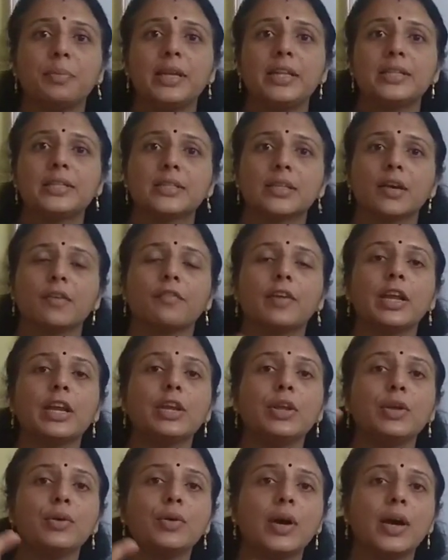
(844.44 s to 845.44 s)
means when
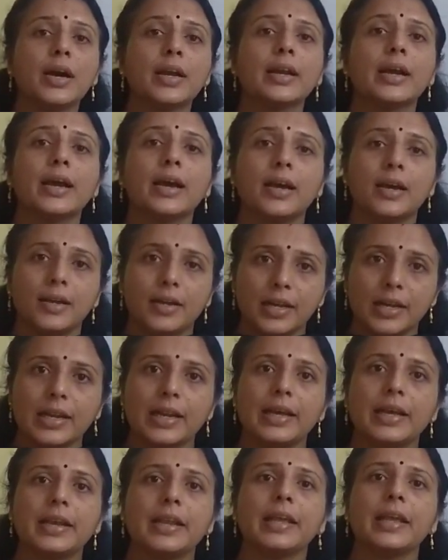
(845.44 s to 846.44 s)
you are
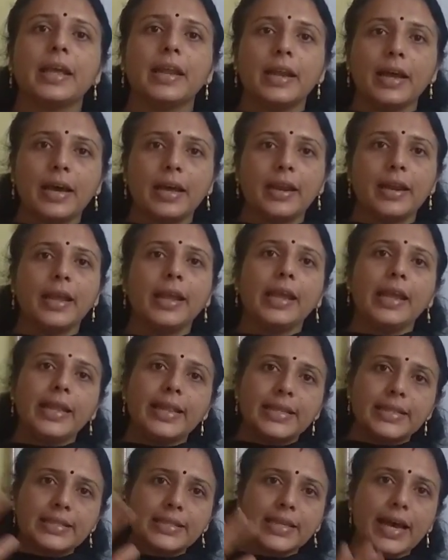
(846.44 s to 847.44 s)
declaring an array
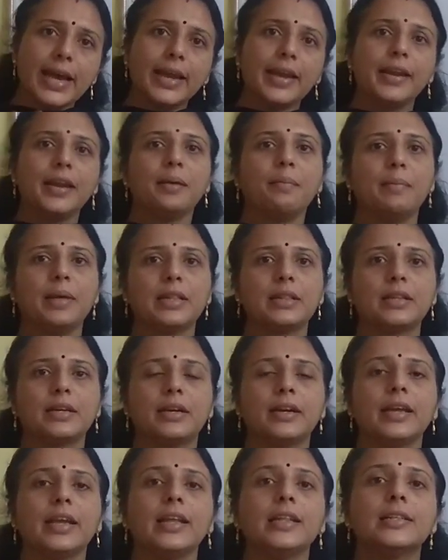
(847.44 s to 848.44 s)
inside a
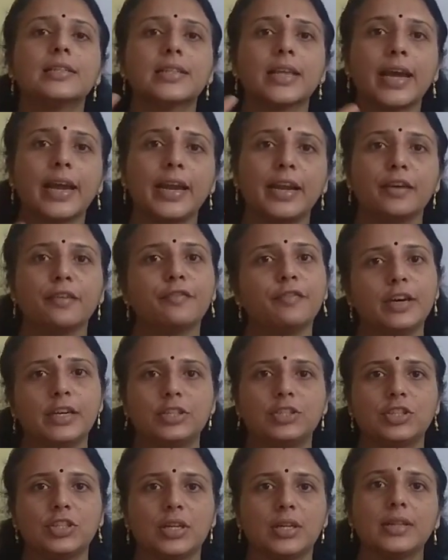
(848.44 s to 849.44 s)
method, inside a
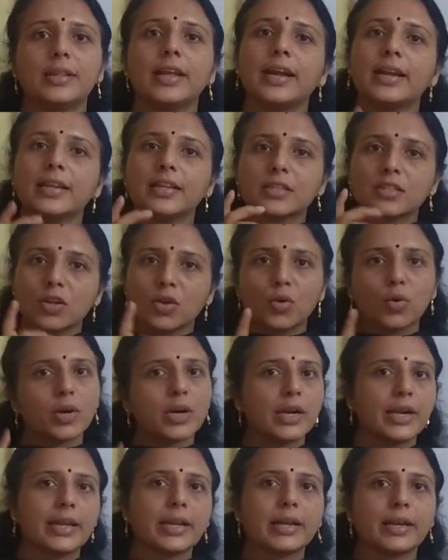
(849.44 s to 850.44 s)
function, that is
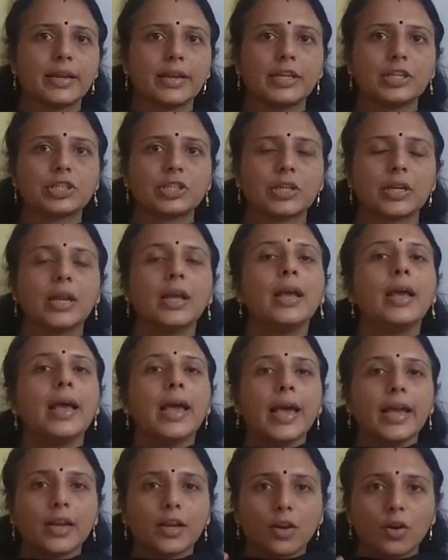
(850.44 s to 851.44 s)
local declaration.
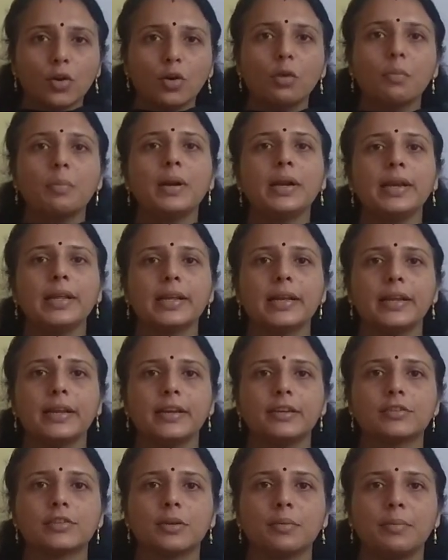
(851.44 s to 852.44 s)
And global
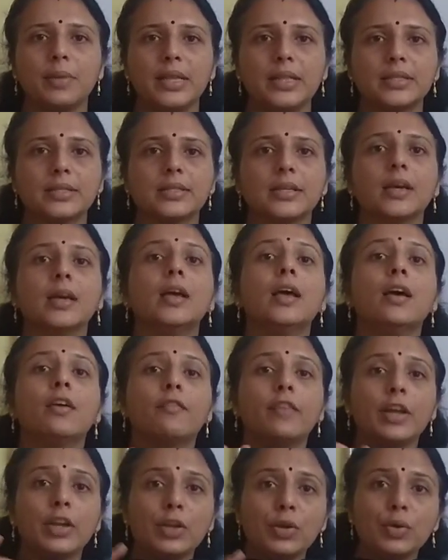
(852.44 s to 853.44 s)
declaration means
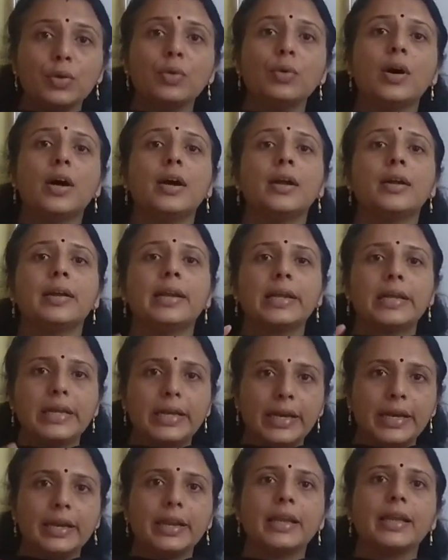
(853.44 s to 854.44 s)
when you are
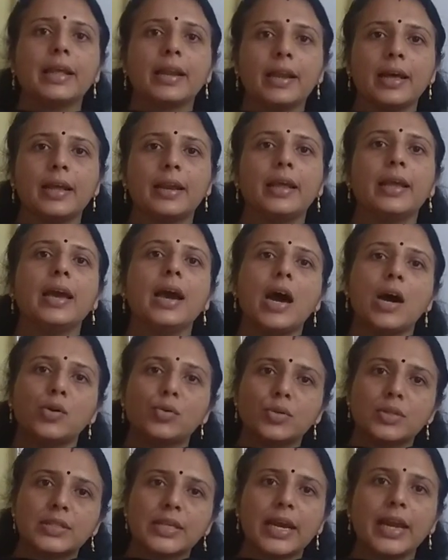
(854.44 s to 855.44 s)
declaring an array
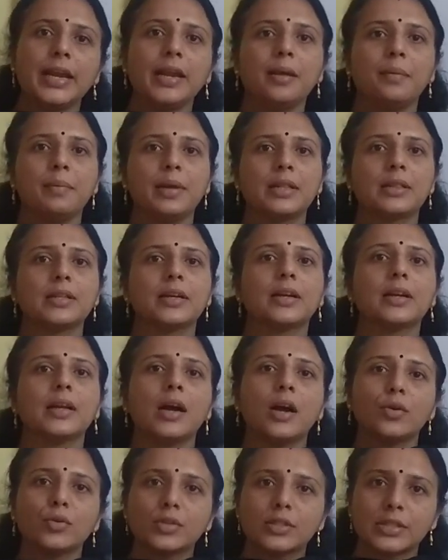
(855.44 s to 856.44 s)
outside a method,
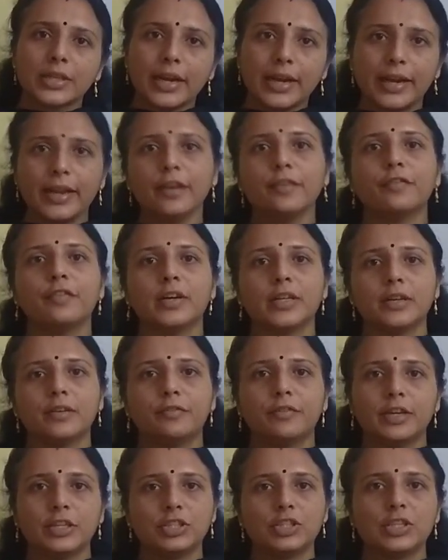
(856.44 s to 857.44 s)
outside a
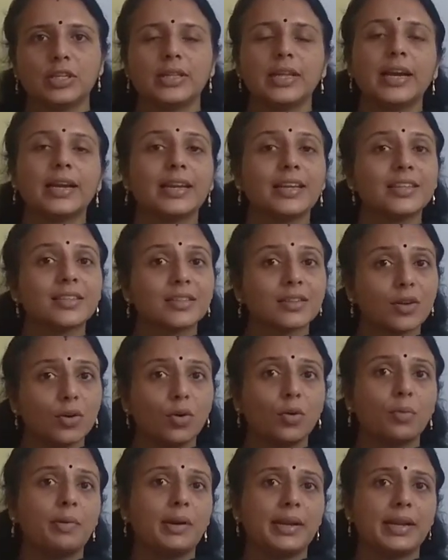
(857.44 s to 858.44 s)
function, that is
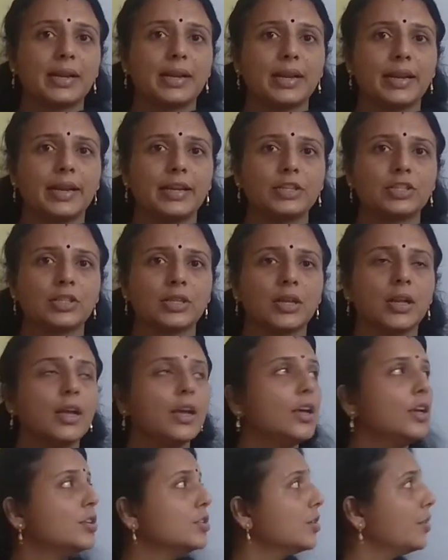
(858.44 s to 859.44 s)
global declaration.
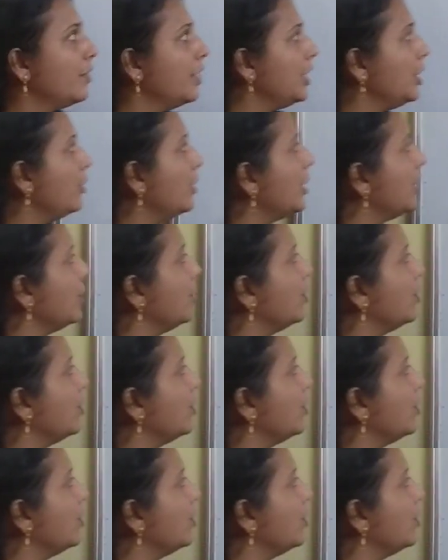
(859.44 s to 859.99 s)
So when you